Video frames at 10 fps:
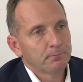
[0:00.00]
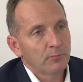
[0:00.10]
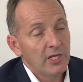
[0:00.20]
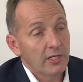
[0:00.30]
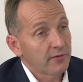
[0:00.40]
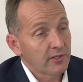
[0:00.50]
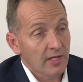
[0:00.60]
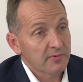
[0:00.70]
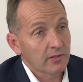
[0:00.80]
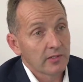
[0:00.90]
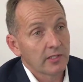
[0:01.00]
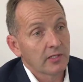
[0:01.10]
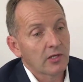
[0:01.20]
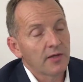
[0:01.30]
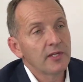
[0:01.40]
Yeah, I think absolutely.
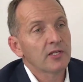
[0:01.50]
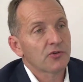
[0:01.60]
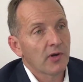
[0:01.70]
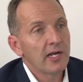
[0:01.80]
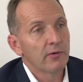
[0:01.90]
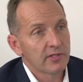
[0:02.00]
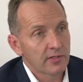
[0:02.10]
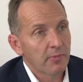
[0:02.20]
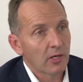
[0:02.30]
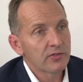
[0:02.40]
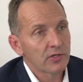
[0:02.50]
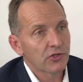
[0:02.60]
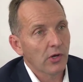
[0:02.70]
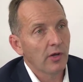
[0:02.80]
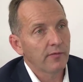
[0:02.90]
Look, I think Australia is the poster
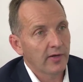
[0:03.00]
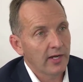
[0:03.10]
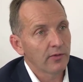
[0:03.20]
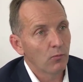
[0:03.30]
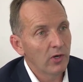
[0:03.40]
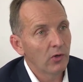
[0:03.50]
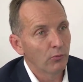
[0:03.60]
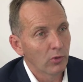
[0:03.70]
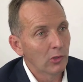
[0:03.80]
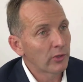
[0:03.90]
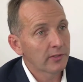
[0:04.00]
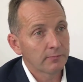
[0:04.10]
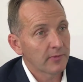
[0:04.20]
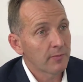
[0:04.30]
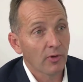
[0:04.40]
child for how the world will look
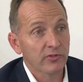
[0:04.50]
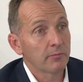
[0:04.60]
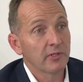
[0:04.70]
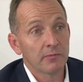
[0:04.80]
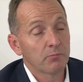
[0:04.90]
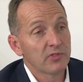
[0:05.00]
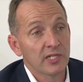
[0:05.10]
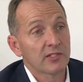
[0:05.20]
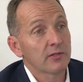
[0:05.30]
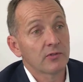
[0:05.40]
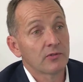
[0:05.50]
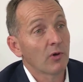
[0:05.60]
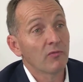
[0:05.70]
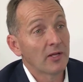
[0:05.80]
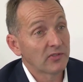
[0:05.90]
in possibly 6 to
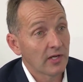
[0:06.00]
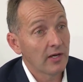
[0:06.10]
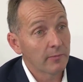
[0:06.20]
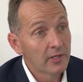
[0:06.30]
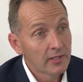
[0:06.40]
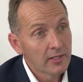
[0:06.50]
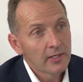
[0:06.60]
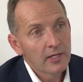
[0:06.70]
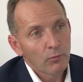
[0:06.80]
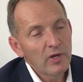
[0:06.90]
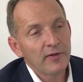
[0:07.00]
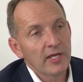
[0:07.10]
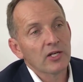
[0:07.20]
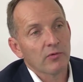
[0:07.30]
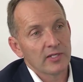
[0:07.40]
12 months' time. We
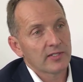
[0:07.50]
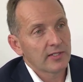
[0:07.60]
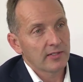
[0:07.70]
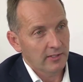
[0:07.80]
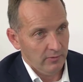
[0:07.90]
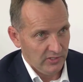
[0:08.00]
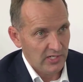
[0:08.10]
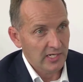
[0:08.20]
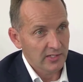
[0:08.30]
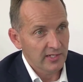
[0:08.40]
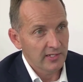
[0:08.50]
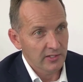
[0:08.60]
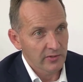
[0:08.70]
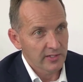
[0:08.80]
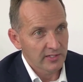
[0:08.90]
forget, Chris, that, you know, we're sitting here in Sydney
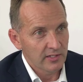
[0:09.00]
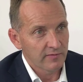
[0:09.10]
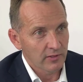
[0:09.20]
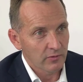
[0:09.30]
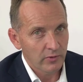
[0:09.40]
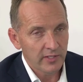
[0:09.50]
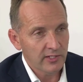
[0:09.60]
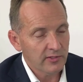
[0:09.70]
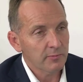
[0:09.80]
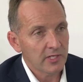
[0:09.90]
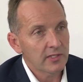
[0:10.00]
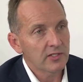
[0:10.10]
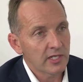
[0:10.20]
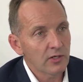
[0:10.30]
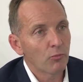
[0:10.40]
doing this interview. This has been the
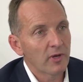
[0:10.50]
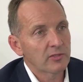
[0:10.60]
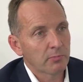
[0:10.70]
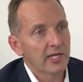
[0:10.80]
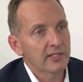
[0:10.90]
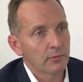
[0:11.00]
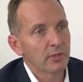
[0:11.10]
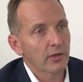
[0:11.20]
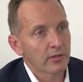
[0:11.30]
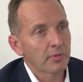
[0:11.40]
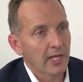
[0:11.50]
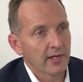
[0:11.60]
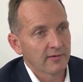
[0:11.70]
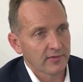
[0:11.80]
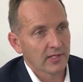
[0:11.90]
single best place to be on the
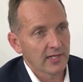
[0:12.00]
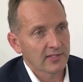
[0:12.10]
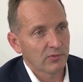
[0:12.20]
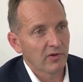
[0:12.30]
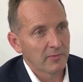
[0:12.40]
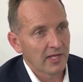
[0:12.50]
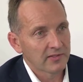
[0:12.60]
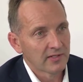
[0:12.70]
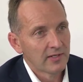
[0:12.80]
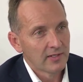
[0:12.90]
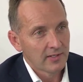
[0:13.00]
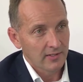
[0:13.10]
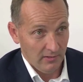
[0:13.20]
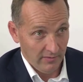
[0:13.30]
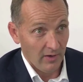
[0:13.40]
planet for the last 12 months.
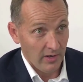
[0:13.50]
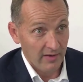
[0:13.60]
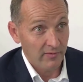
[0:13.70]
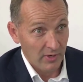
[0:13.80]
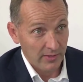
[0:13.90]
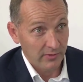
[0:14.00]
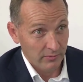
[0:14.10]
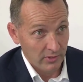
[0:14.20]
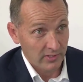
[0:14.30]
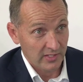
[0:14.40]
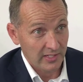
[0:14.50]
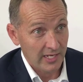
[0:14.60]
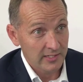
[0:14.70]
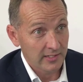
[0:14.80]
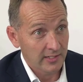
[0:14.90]
I have a brother who works in
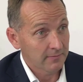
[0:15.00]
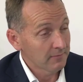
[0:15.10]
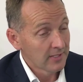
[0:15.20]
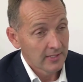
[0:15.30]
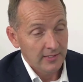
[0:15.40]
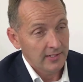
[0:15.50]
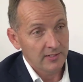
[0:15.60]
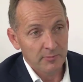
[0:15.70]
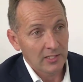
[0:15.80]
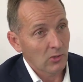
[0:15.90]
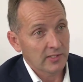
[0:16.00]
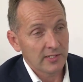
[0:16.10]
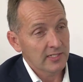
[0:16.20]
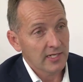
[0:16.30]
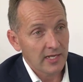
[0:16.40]
London, and he's been locked in
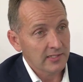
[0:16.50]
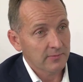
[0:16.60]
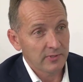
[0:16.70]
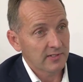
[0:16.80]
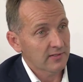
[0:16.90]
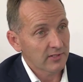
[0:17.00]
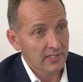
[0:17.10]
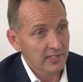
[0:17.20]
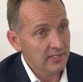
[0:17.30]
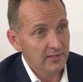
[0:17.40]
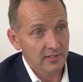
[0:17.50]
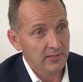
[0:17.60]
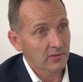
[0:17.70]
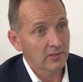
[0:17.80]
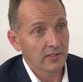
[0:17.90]
his house with his three kids and his
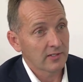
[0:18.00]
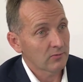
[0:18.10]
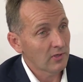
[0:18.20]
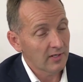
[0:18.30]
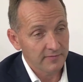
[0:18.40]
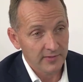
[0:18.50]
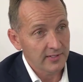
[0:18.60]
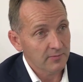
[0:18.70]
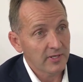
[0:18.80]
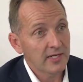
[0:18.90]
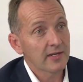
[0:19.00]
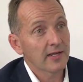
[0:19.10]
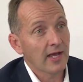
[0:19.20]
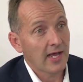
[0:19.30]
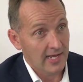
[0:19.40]
dog and his wife, and it's been
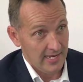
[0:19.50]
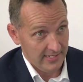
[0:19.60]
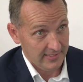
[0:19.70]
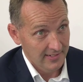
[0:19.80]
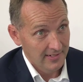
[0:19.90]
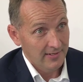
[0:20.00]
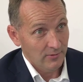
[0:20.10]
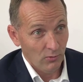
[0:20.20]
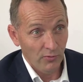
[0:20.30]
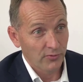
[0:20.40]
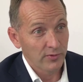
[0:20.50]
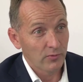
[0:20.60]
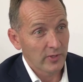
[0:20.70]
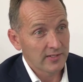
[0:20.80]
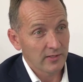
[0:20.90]
hard all through the
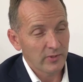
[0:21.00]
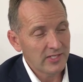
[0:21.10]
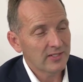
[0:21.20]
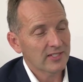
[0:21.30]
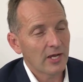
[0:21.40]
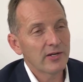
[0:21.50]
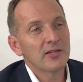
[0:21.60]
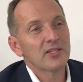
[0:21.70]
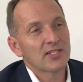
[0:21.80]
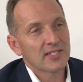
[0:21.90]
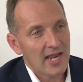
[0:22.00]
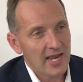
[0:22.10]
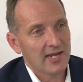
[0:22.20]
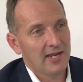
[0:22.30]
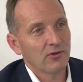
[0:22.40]
winter. We just don't
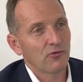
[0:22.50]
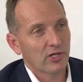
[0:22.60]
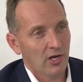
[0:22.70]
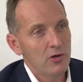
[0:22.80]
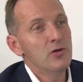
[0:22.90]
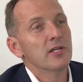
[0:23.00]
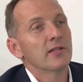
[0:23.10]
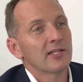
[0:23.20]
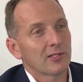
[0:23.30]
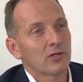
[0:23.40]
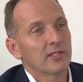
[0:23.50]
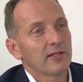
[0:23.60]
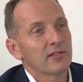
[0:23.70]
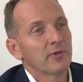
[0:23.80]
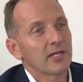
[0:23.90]
understand how draconian these lockdowns
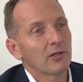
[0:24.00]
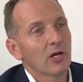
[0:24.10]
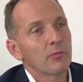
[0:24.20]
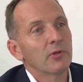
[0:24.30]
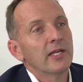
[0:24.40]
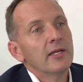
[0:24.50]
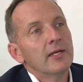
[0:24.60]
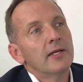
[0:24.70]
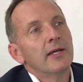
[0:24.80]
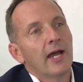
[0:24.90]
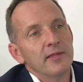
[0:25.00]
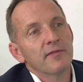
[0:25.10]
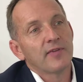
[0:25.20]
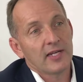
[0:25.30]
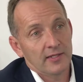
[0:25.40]
have been globally and the
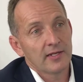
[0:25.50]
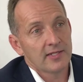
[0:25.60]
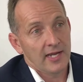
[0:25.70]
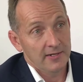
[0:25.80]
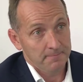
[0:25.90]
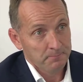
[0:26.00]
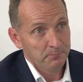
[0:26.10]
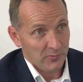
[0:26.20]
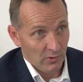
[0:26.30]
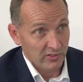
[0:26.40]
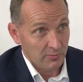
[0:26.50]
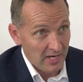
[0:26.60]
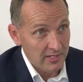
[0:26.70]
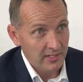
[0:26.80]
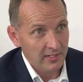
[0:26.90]
effect that it's had on
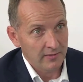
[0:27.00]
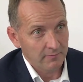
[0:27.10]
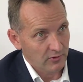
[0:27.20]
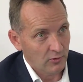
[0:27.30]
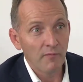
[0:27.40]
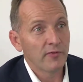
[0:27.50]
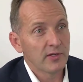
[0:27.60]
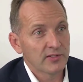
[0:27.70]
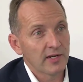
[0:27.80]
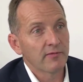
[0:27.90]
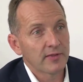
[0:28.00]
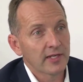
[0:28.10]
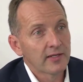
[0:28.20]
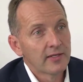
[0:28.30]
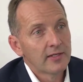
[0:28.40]
spending and confidence and everything.
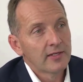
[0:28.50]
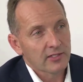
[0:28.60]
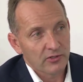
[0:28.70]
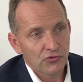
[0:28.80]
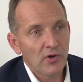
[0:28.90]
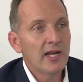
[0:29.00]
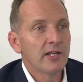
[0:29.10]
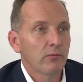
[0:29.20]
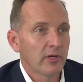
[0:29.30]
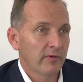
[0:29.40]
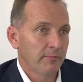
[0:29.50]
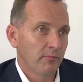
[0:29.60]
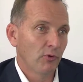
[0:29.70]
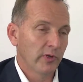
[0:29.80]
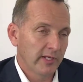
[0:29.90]
So Australia, where we're
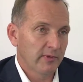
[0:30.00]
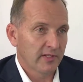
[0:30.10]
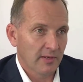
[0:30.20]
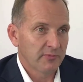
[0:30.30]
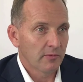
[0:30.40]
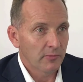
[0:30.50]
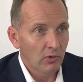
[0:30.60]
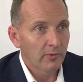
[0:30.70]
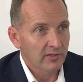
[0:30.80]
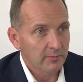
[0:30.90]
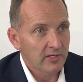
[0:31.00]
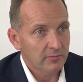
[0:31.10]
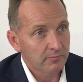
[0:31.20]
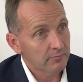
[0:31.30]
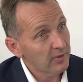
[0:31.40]
broadly, with the exception of Melbourne, I suppose,
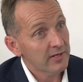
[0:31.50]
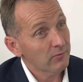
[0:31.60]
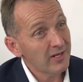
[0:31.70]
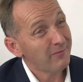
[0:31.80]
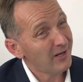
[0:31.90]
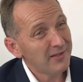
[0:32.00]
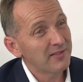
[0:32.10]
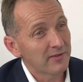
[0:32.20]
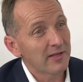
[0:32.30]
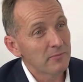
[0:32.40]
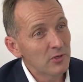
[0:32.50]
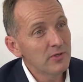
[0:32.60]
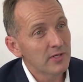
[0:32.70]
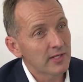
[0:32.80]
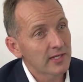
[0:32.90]
been relatively immune
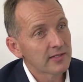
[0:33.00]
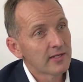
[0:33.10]
to this.